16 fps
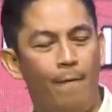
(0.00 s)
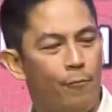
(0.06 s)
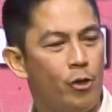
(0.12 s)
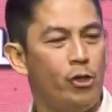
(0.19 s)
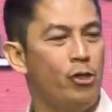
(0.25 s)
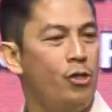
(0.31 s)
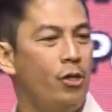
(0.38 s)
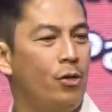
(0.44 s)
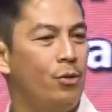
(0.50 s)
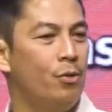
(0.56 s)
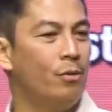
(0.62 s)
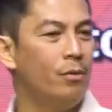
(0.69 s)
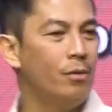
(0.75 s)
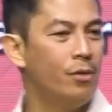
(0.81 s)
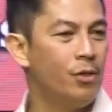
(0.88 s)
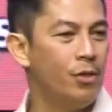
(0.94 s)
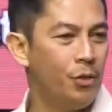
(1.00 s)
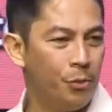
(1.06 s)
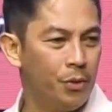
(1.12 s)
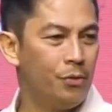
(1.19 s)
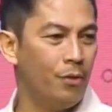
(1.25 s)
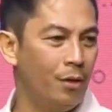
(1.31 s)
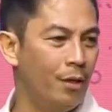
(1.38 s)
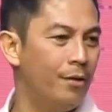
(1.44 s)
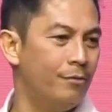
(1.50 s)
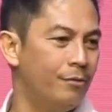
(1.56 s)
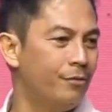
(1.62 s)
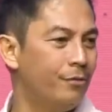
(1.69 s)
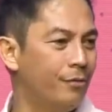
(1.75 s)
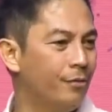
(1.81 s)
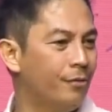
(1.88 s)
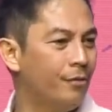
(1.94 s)
Love what you do. Do what you
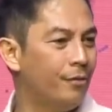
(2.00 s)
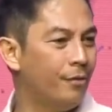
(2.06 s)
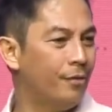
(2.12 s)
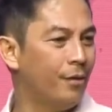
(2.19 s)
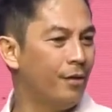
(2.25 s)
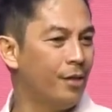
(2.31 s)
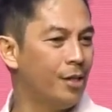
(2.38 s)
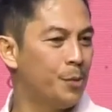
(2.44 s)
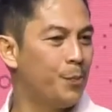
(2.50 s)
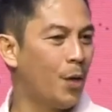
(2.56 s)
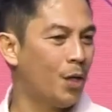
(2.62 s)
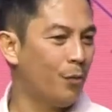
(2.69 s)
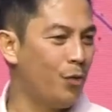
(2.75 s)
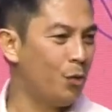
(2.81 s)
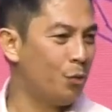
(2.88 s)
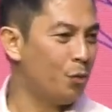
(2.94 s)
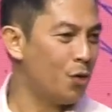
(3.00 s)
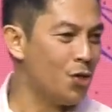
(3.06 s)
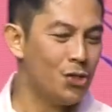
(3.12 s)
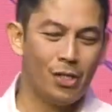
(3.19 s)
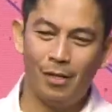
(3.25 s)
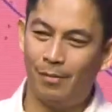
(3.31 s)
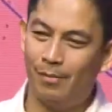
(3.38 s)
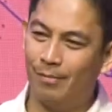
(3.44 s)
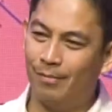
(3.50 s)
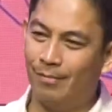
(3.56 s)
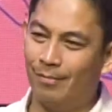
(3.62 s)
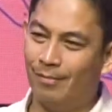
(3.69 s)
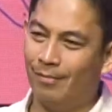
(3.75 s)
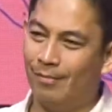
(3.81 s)
love. It's part of your worship.